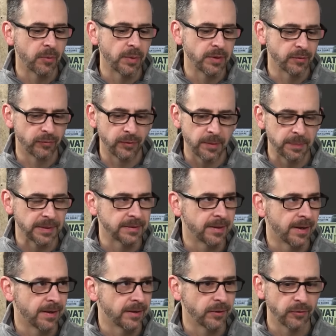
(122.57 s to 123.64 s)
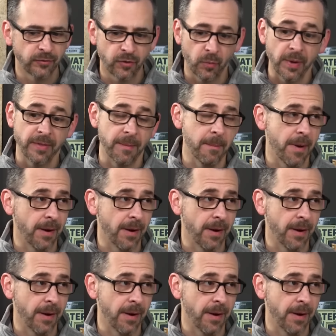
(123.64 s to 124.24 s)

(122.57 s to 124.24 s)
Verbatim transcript: The way you're flipping tiles, the way the